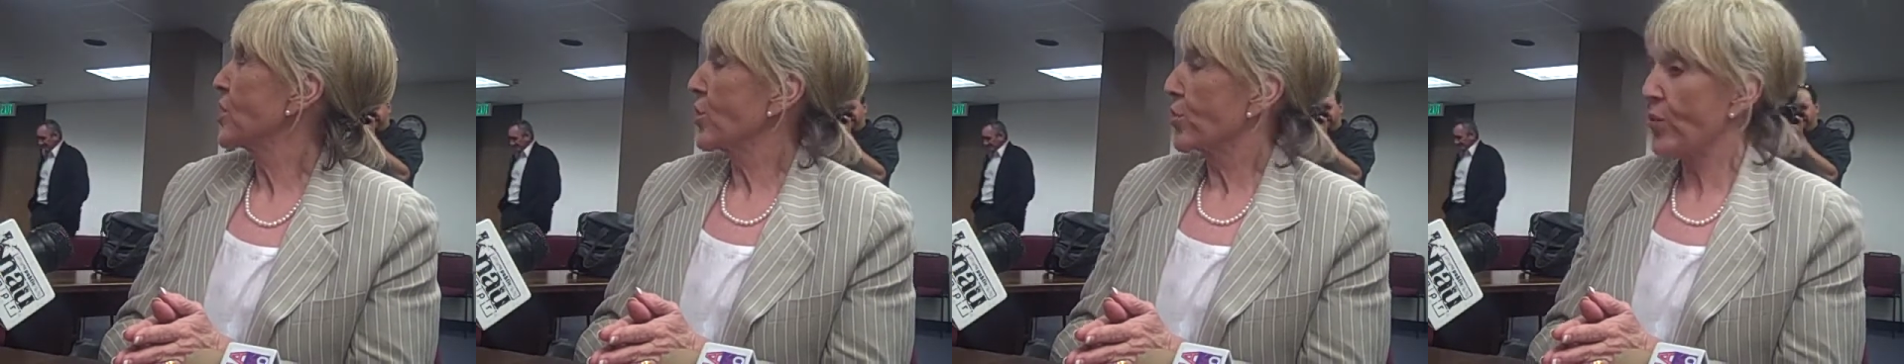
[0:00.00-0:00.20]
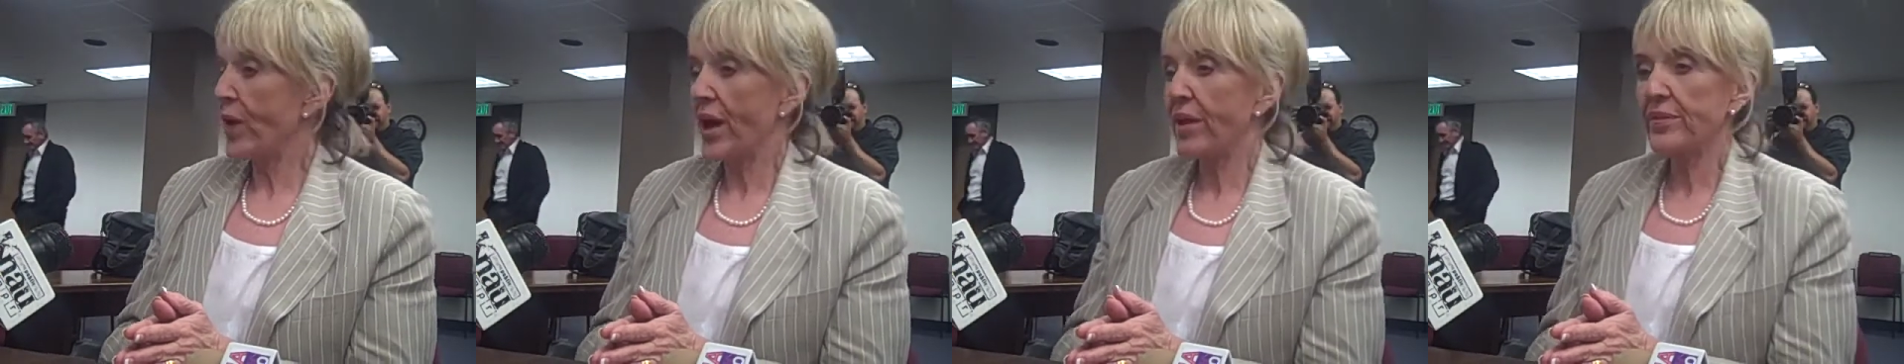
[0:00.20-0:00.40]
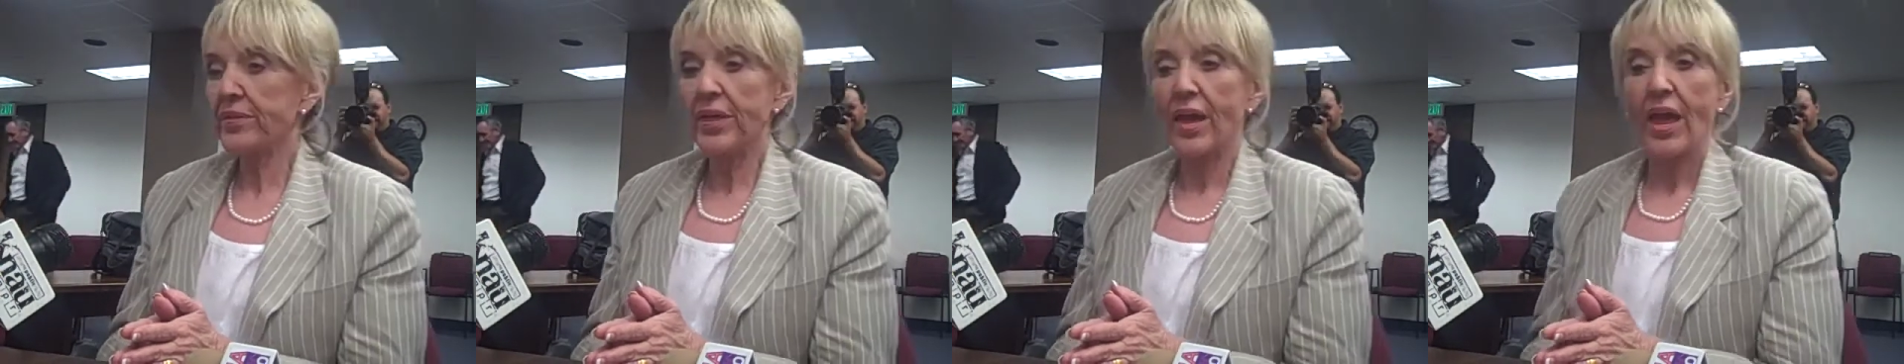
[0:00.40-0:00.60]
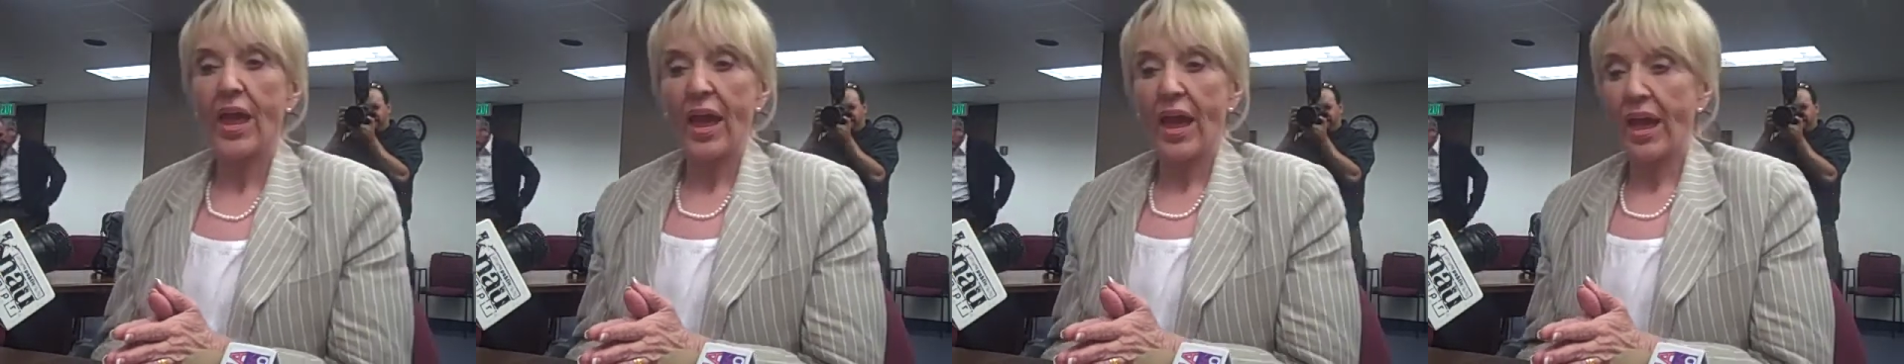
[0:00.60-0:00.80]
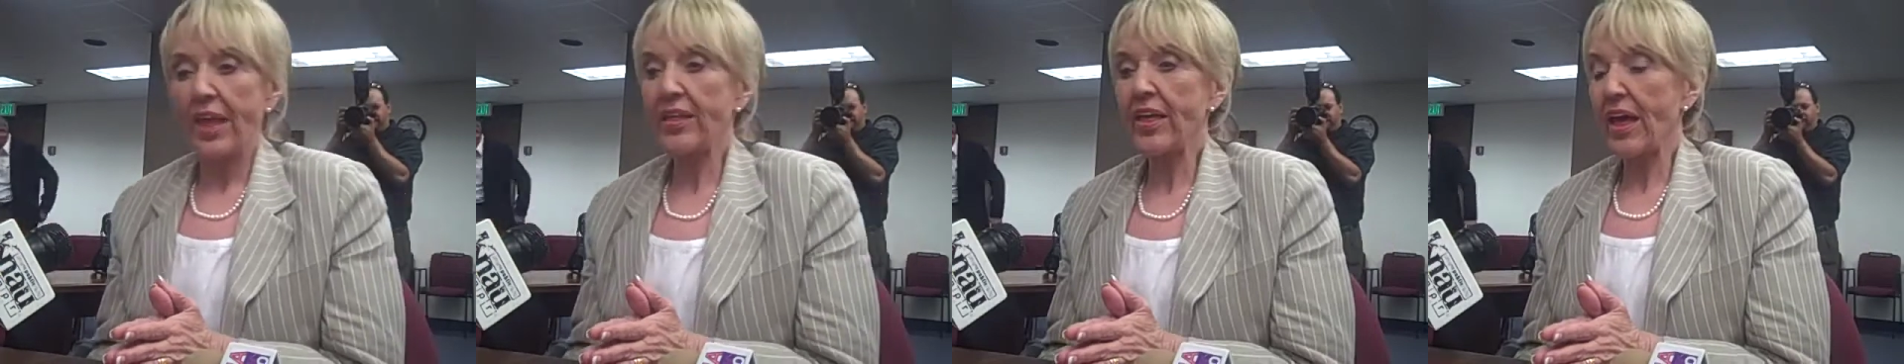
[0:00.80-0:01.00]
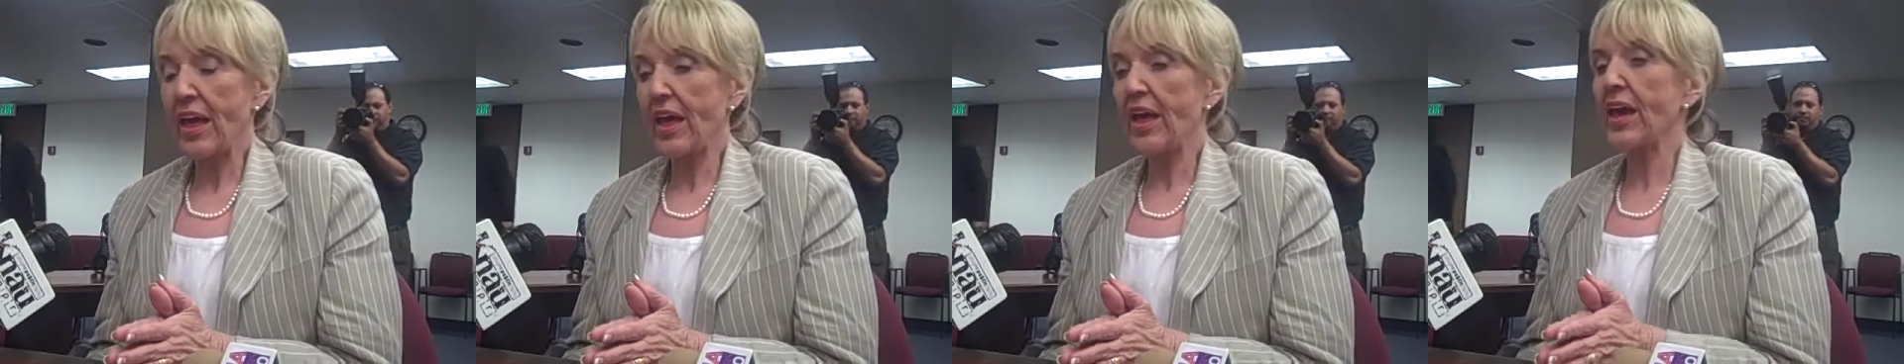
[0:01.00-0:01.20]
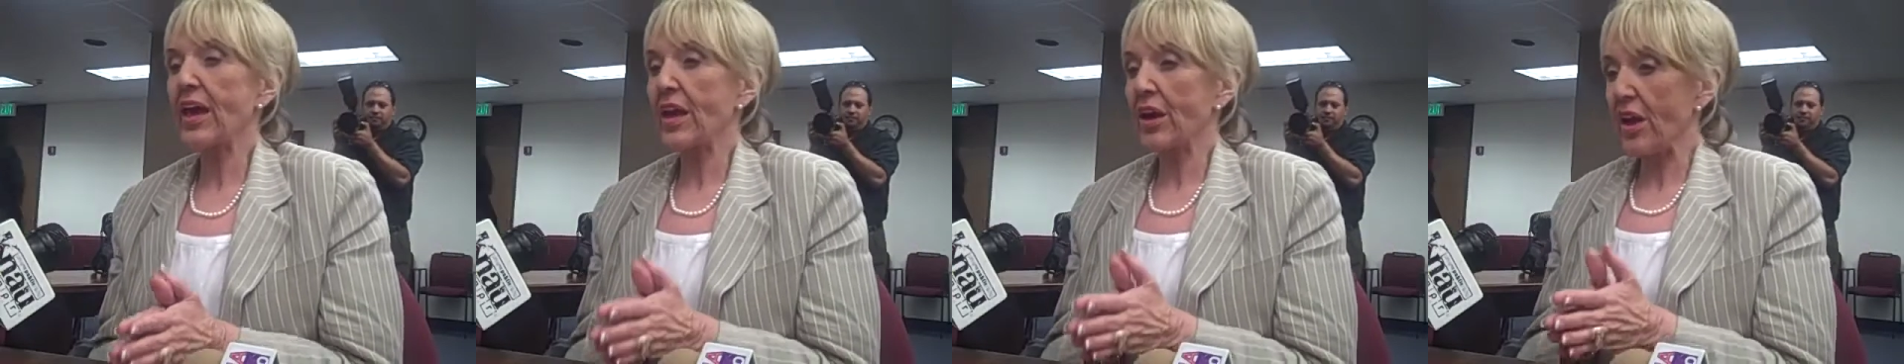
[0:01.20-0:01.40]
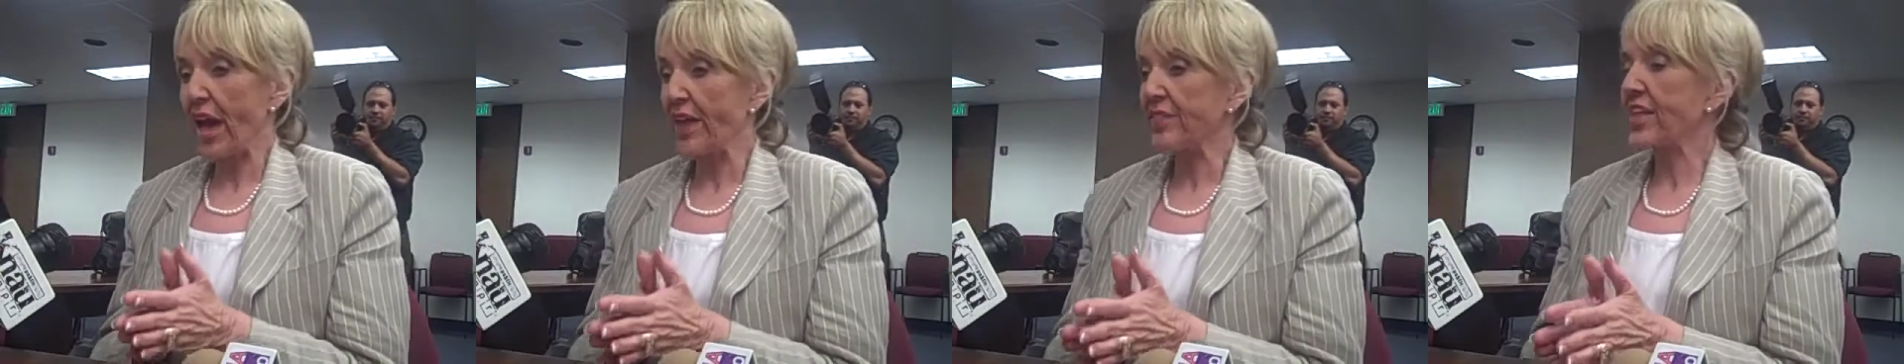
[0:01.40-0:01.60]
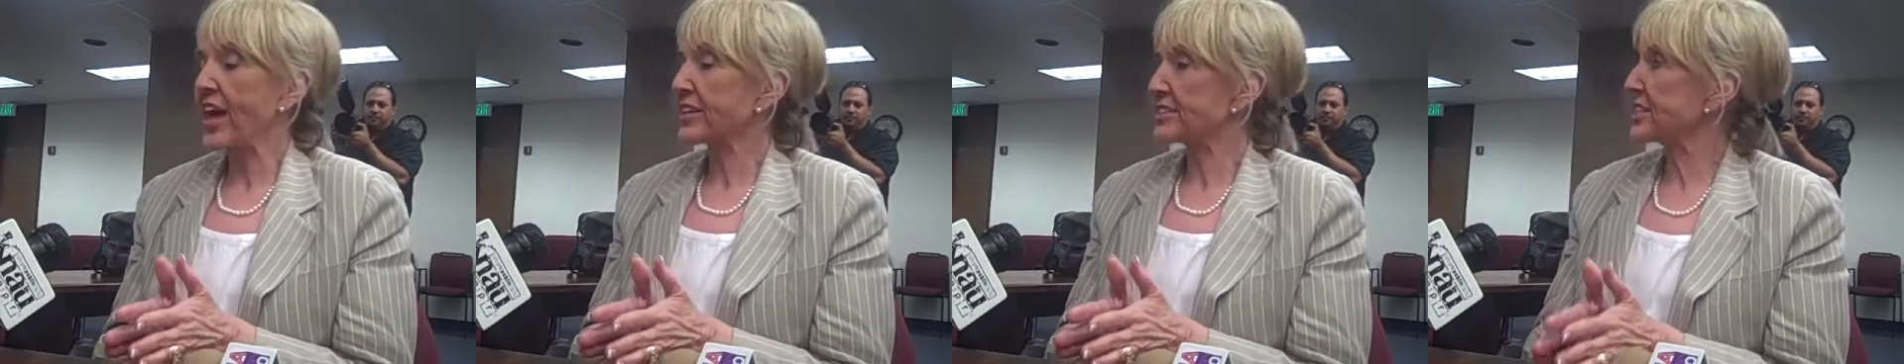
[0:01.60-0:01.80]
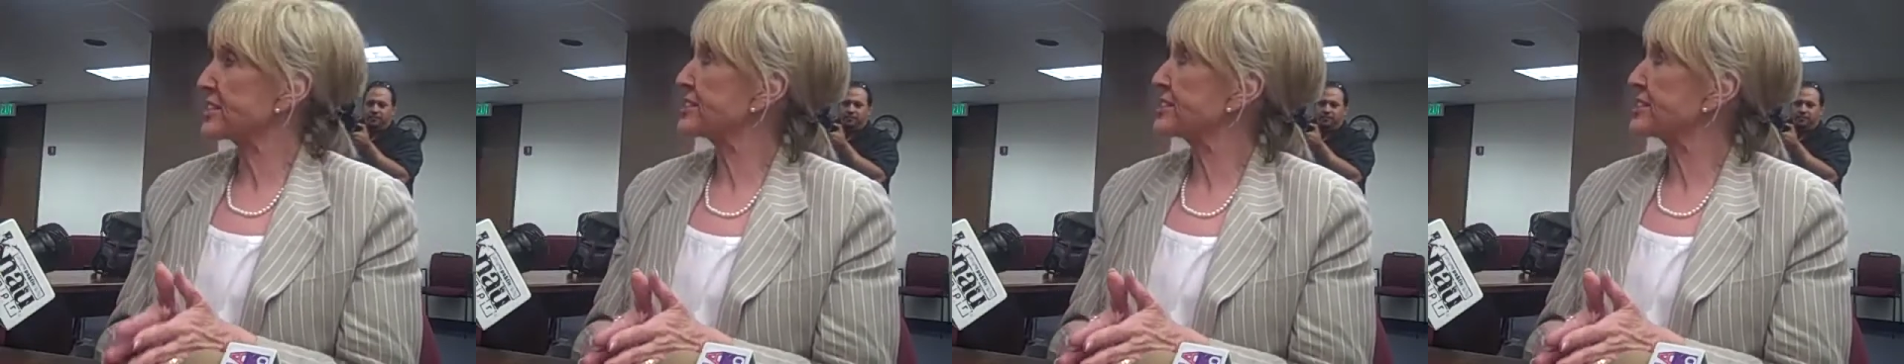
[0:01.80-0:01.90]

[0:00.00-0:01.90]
Well, and that's